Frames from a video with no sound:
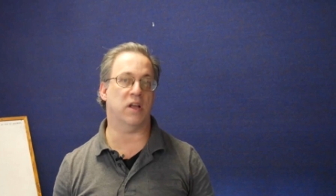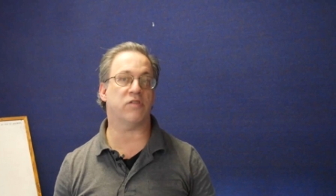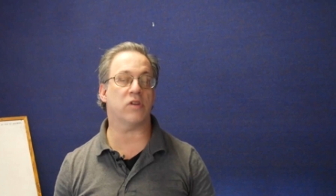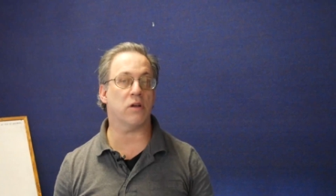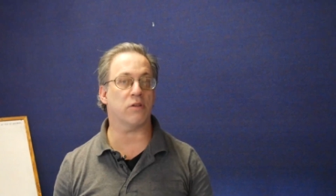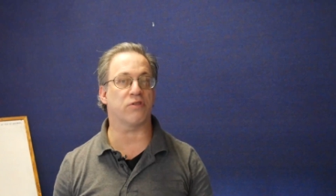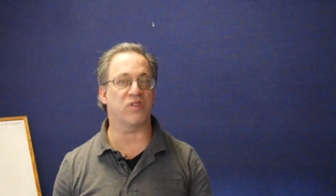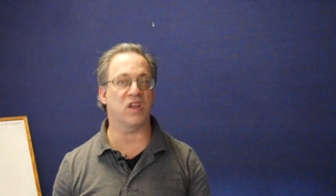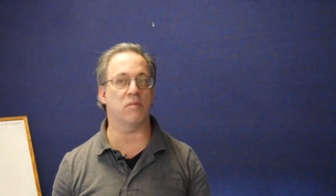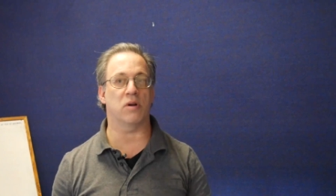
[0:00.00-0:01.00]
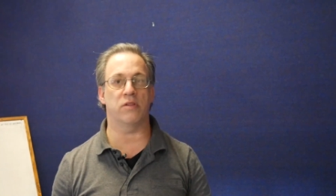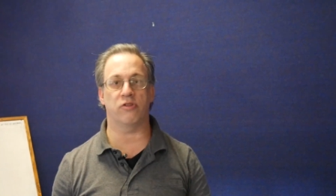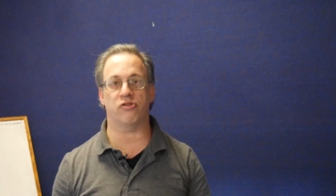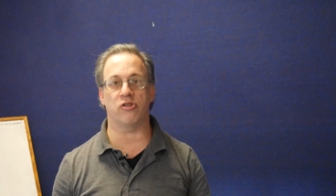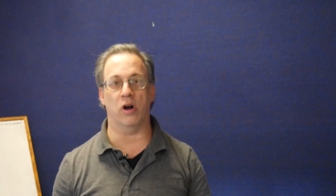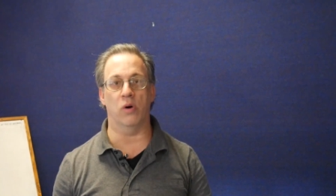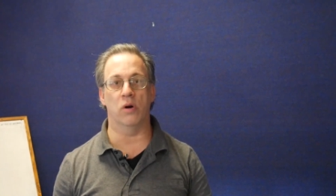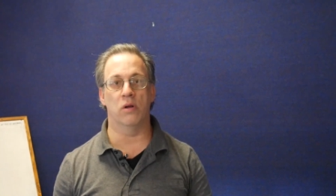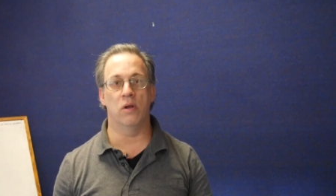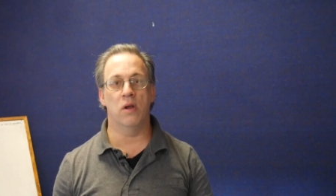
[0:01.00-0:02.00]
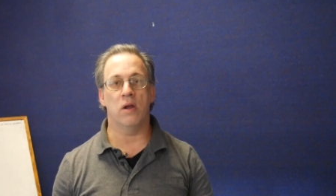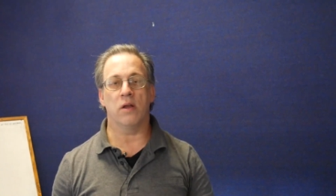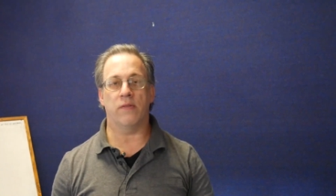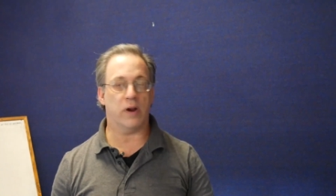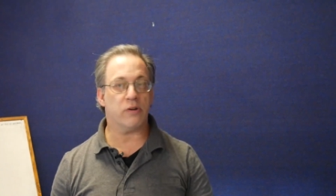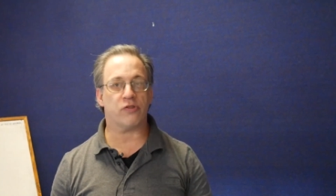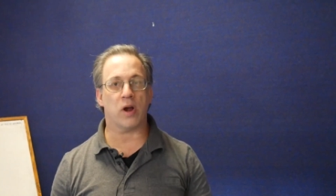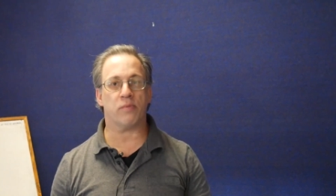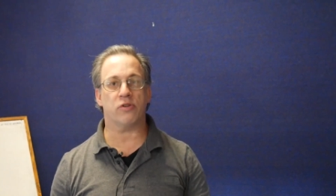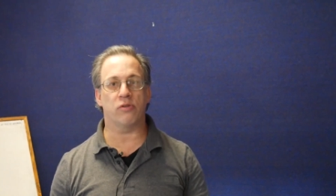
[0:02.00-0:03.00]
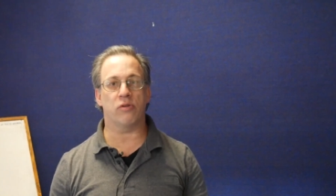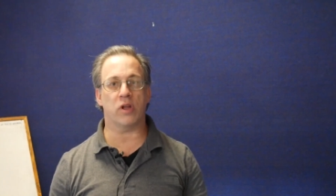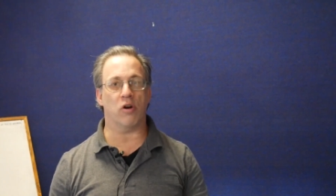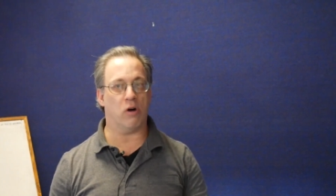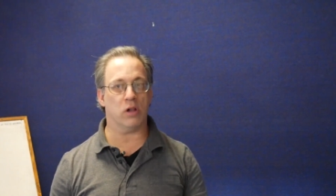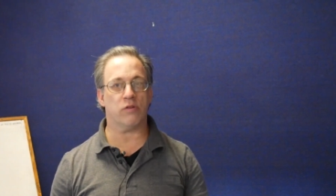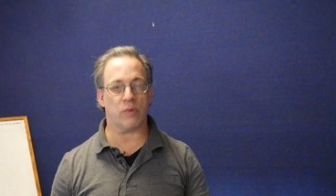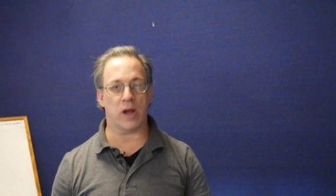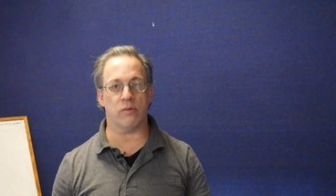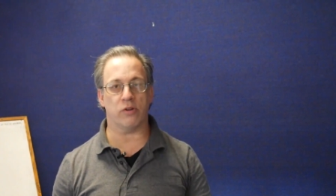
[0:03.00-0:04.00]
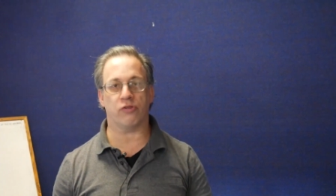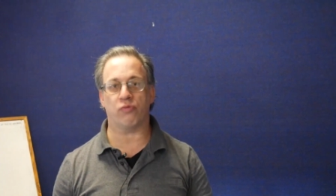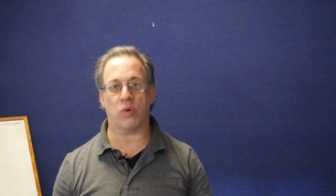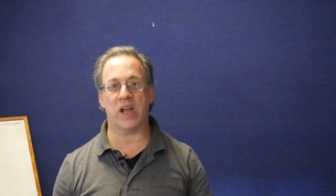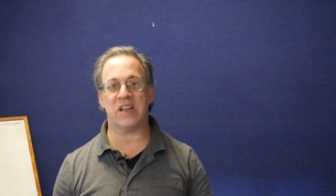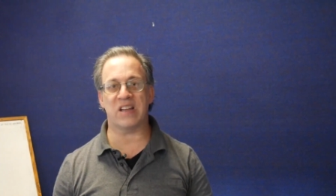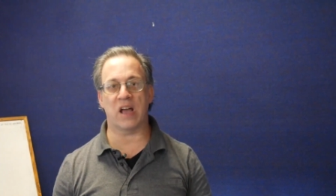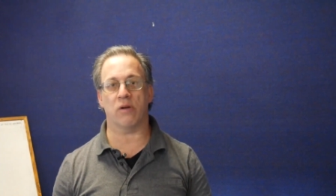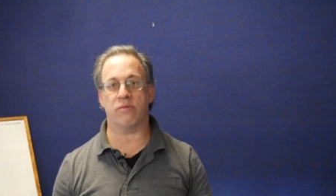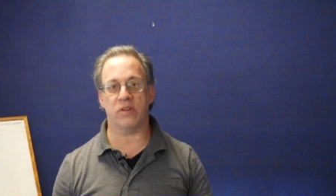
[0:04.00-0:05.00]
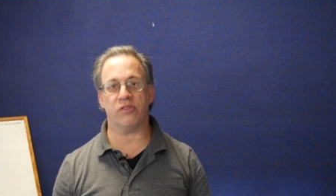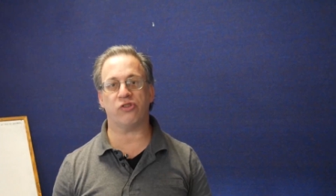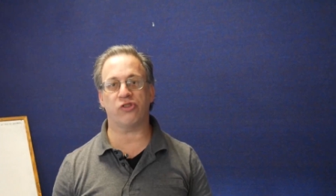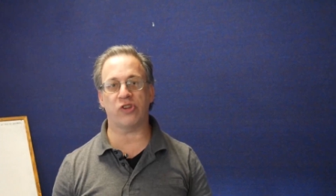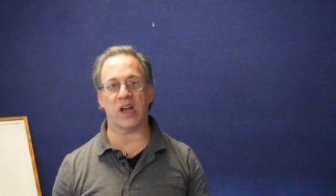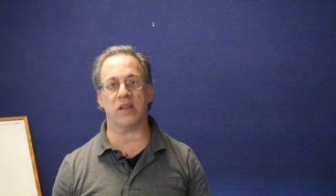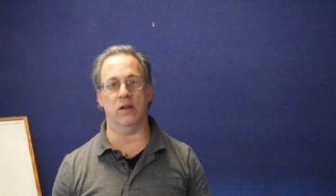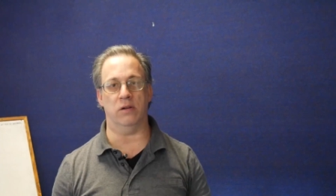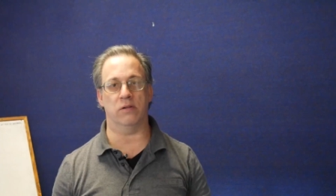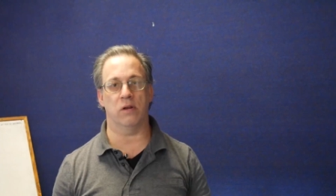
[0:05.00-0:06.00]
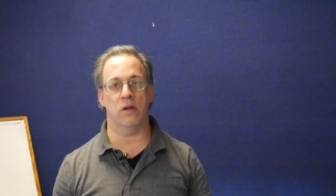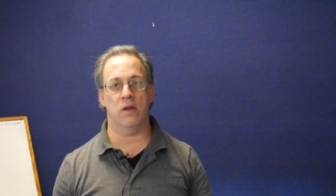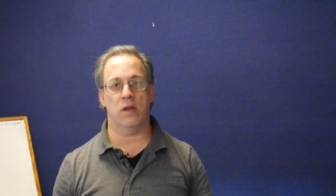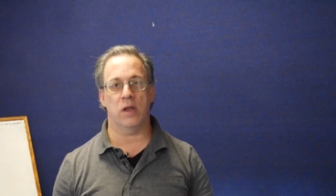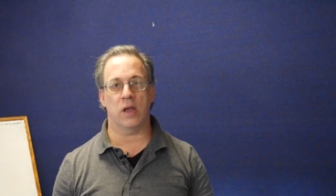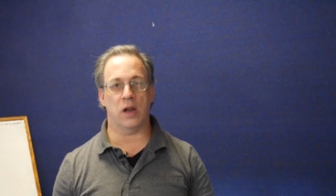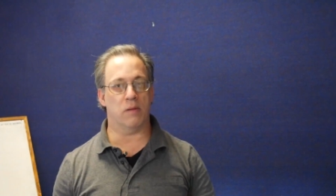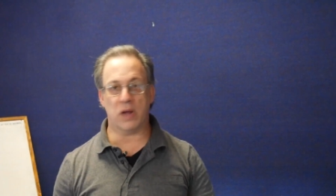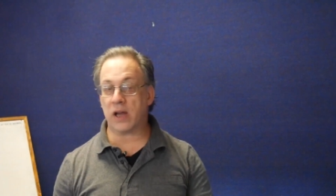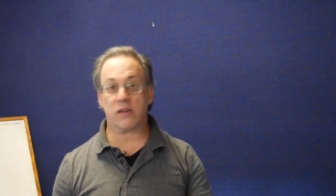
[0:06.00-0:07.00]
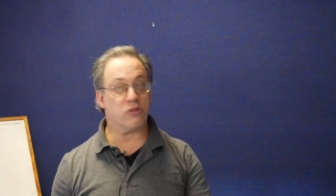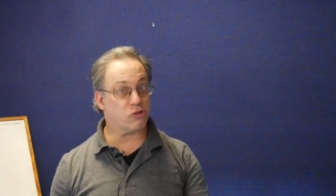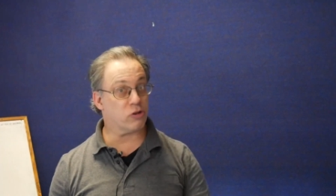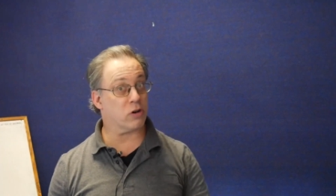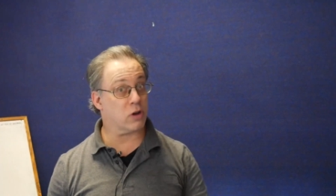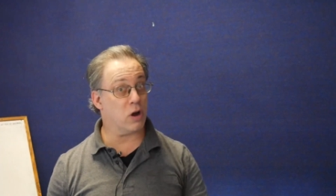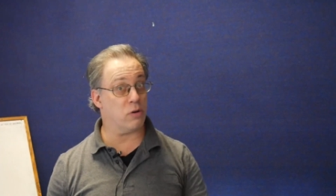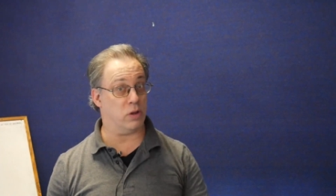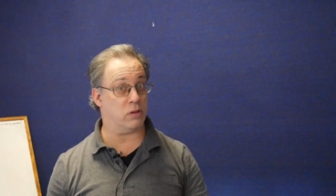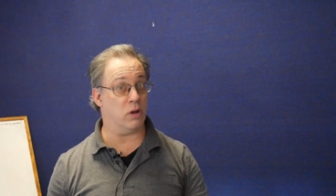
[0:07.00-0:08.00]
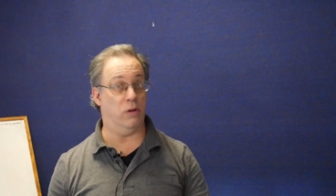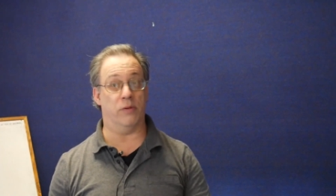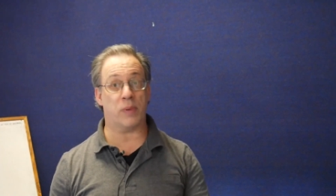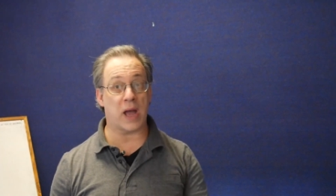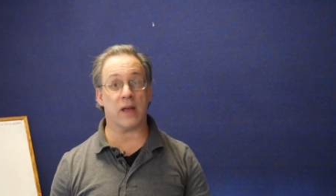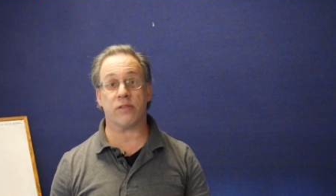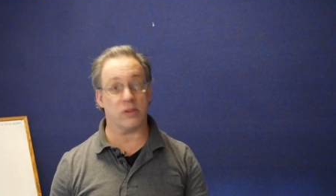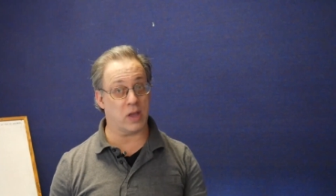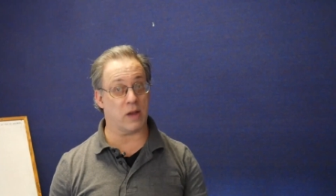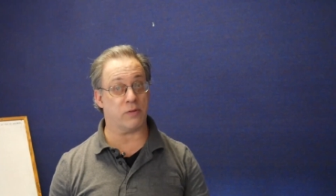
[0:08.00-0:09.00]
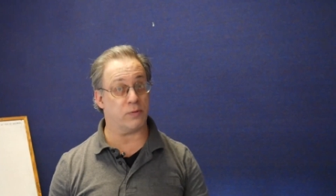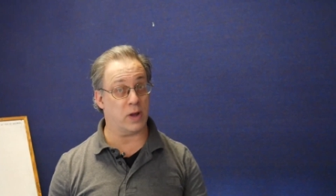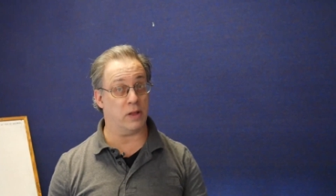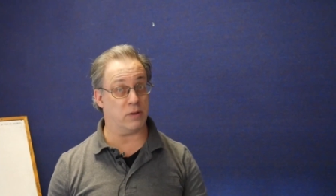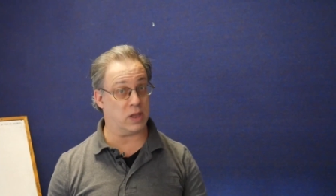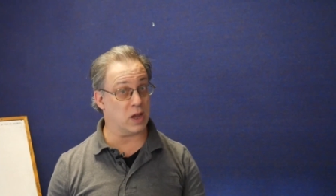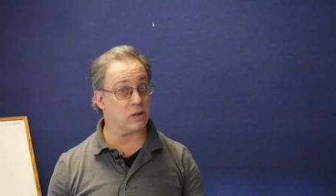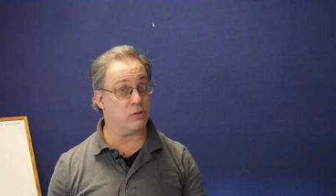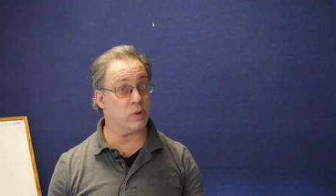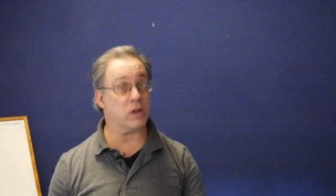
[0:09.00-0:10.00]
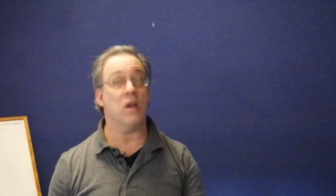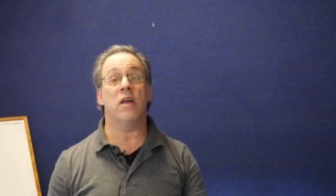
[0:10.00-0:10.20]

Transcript: That's the other theme on this show. There is opportunity all around us right now, this second. And I'm not going to sugarcoat it, though. The path that you have to follow to get to it